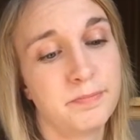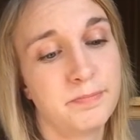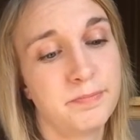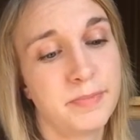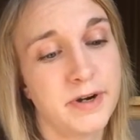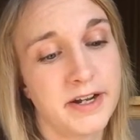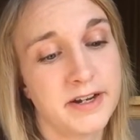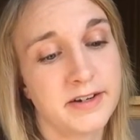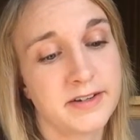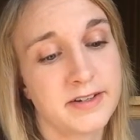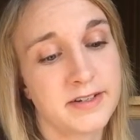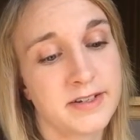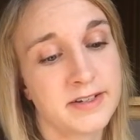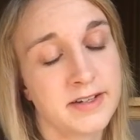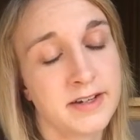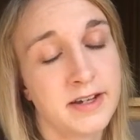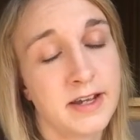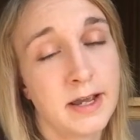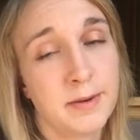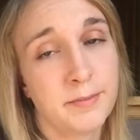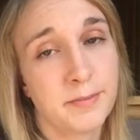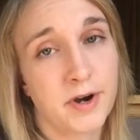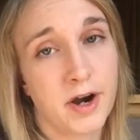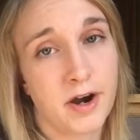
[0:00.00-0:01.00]
But
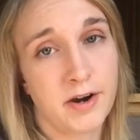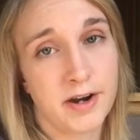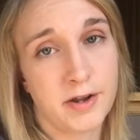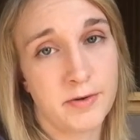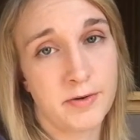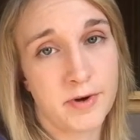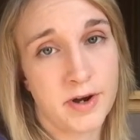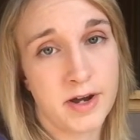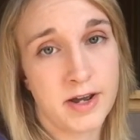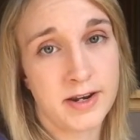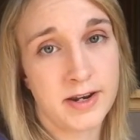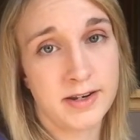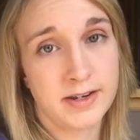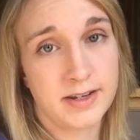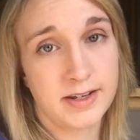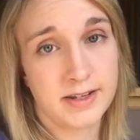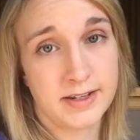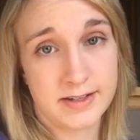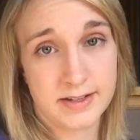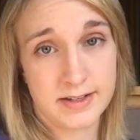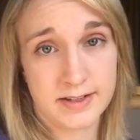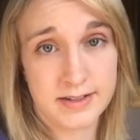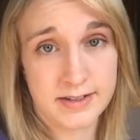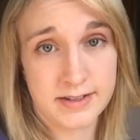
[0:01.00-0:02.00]
priority one
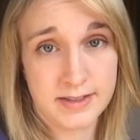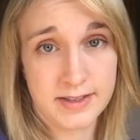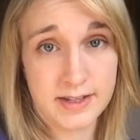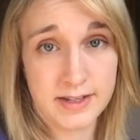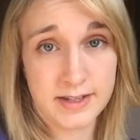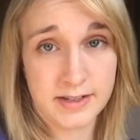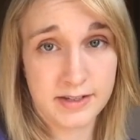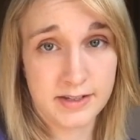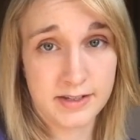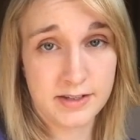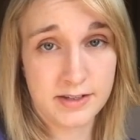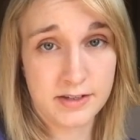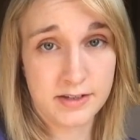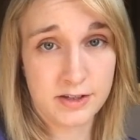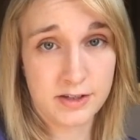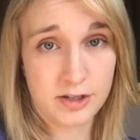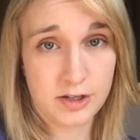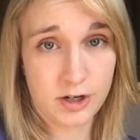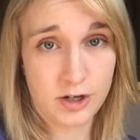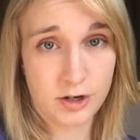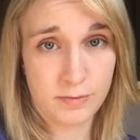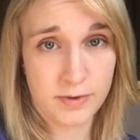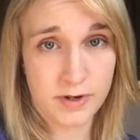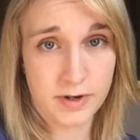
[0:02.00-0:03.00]
is this
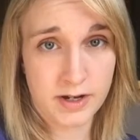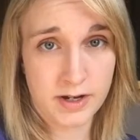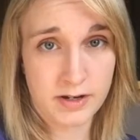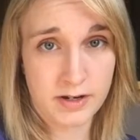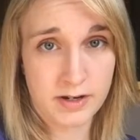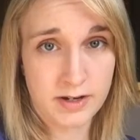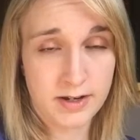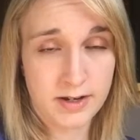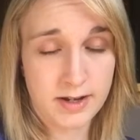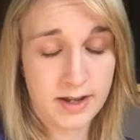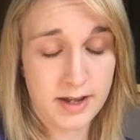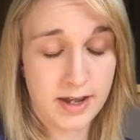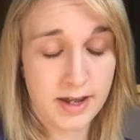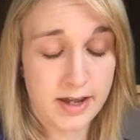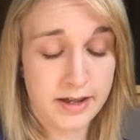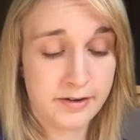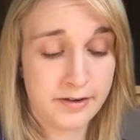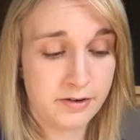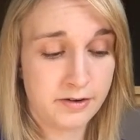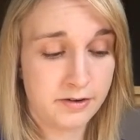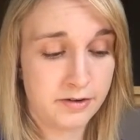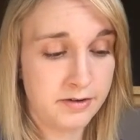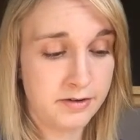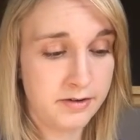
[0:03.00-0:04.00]
stupid
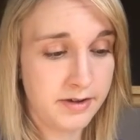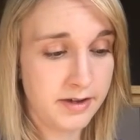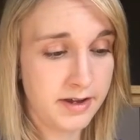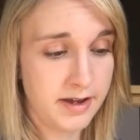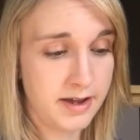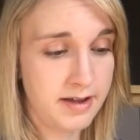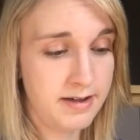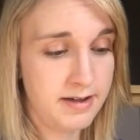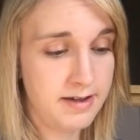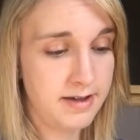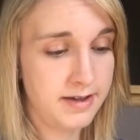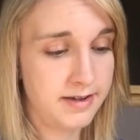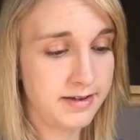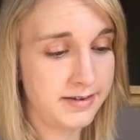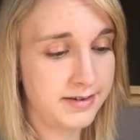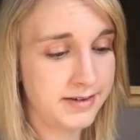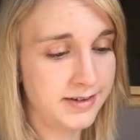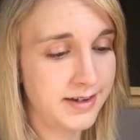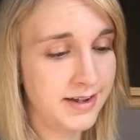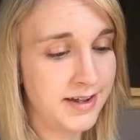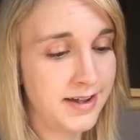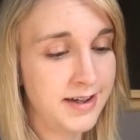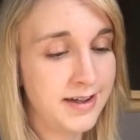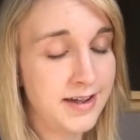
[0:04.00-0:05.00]
ankle and
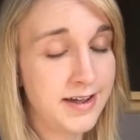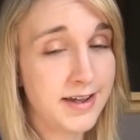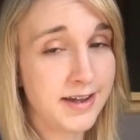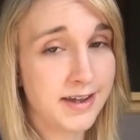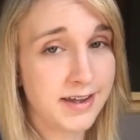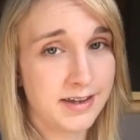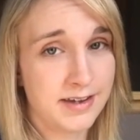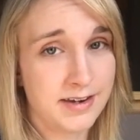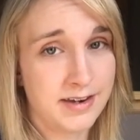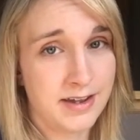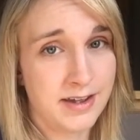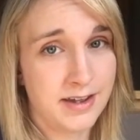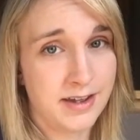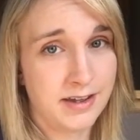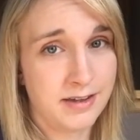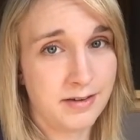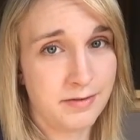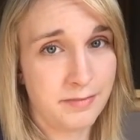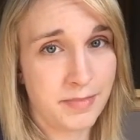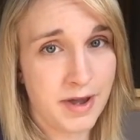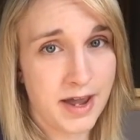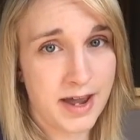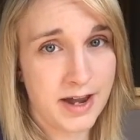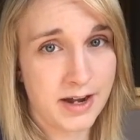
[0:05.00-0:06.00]
getting
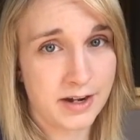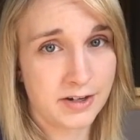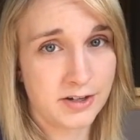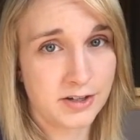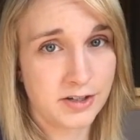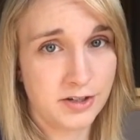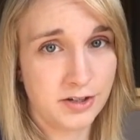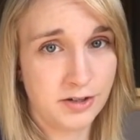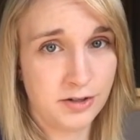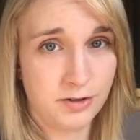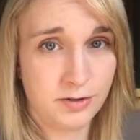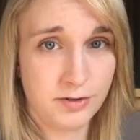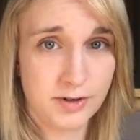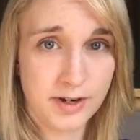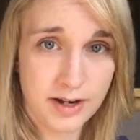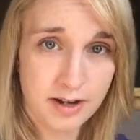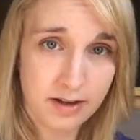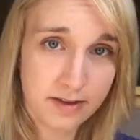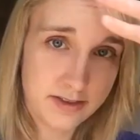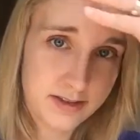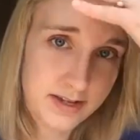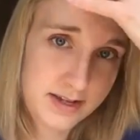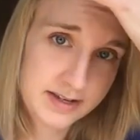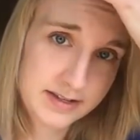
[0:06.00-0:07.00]
back to
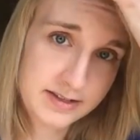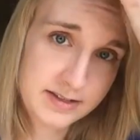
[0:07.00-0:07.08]
healthy.